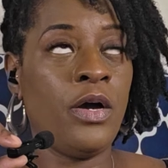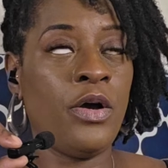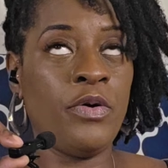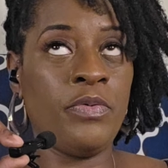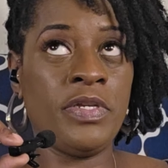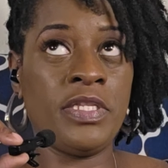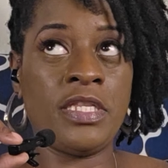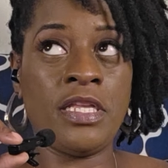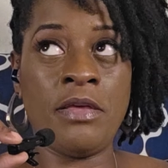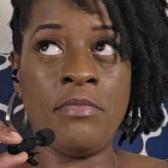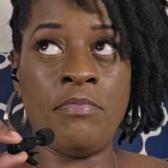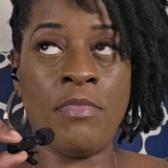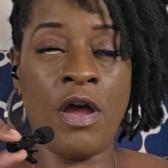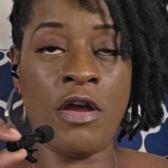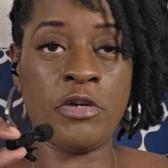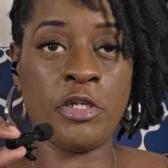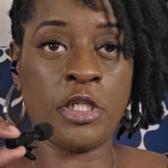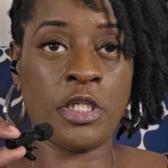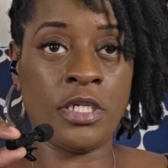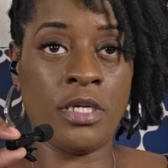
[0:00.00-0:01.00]
Who is it?
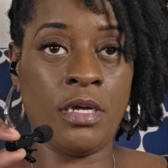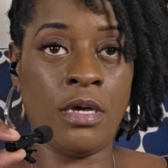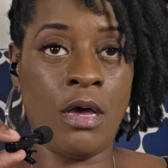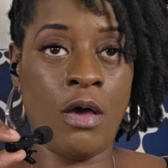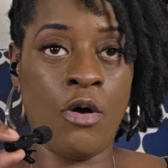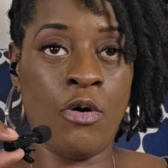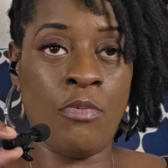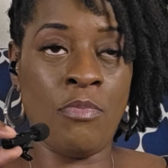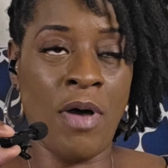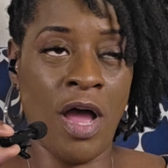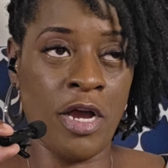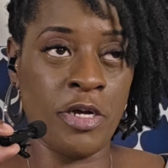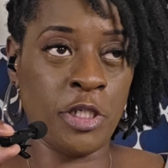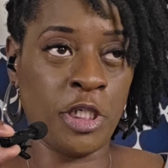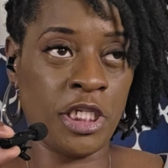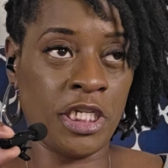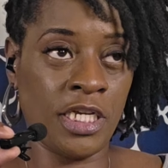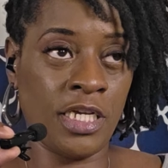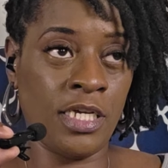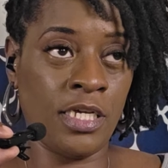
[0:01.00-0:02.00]
Marsha? Oh,
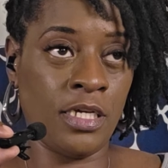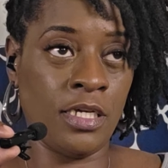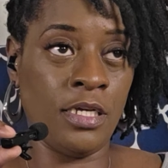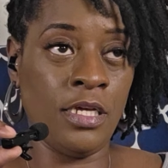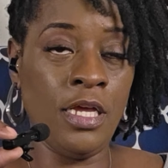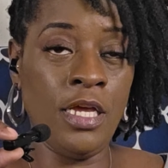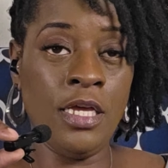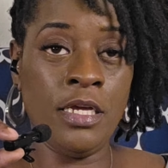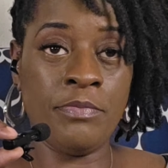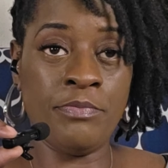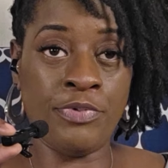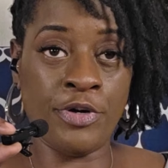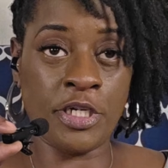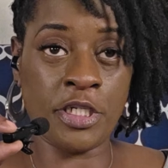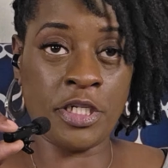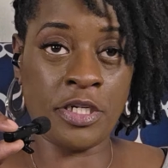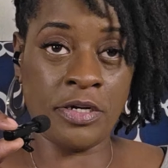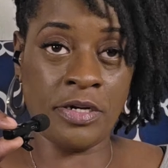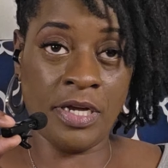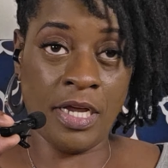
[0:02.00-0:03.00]
Marsha
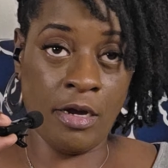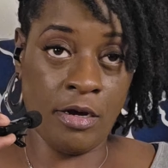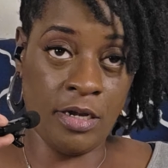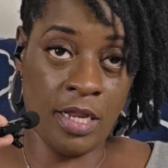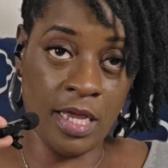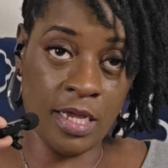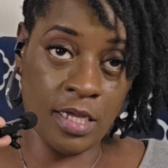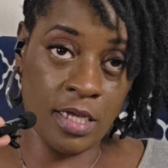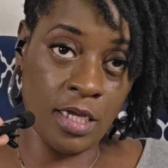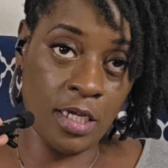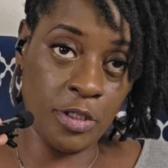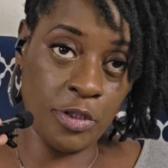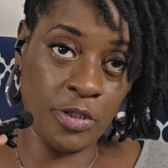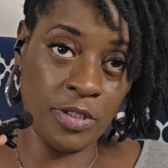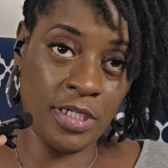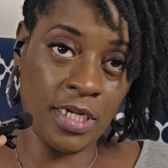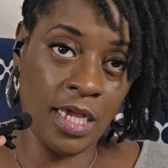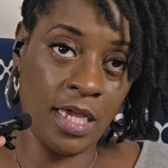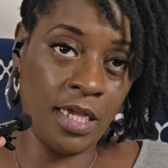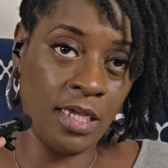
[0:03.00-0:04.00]
brushed her hair like
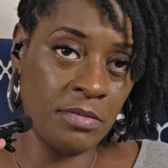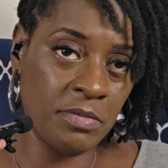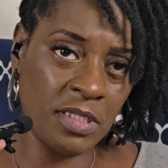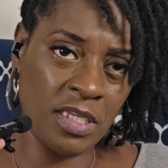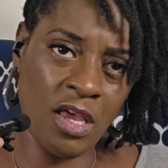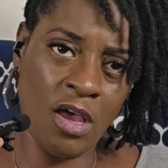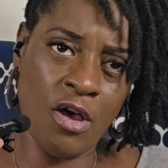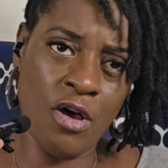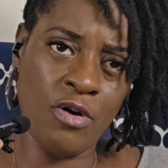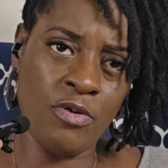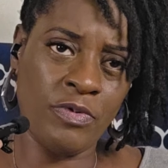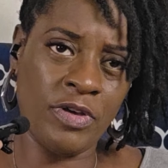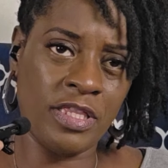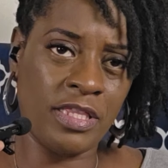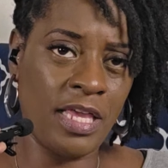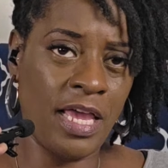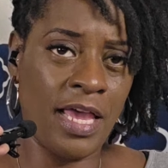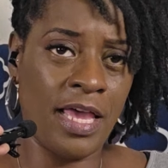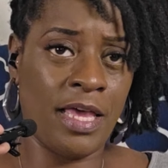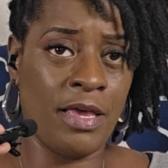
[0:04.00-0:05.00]
100 times. Go on
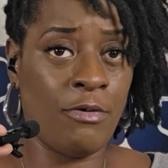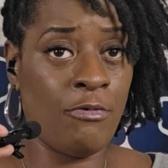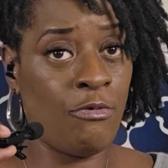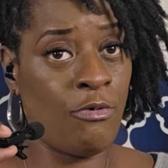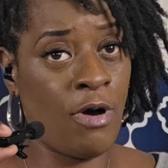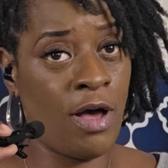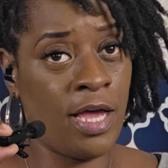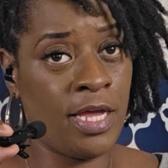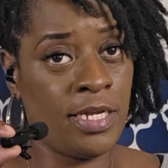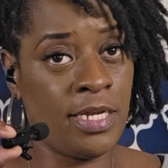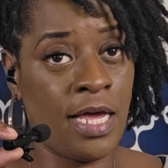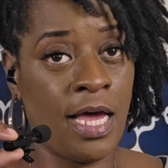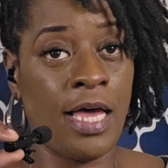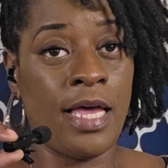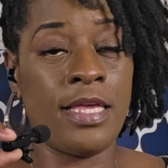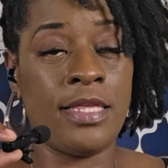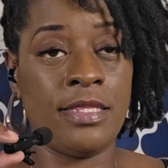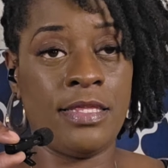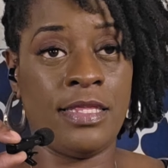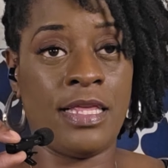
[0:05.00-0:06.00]
with that. Why
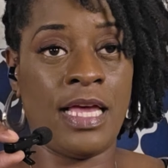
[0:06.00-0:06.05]
not?